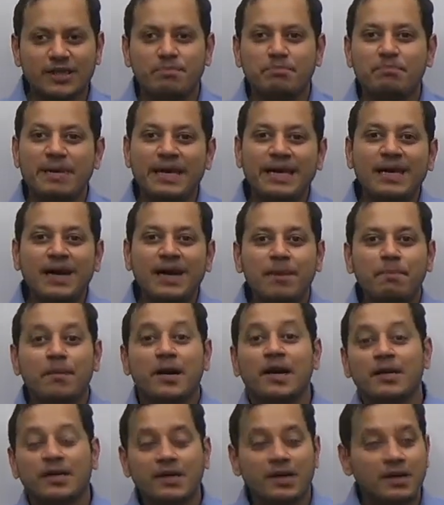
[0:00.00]
Medha
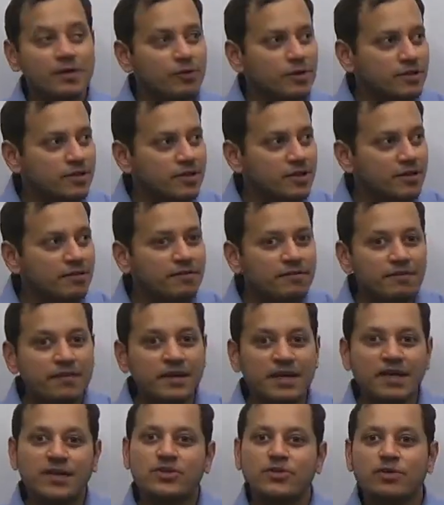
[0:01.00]
Patkar was the
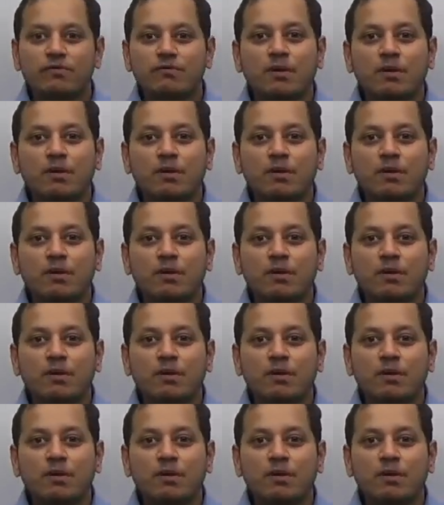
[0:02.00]
face of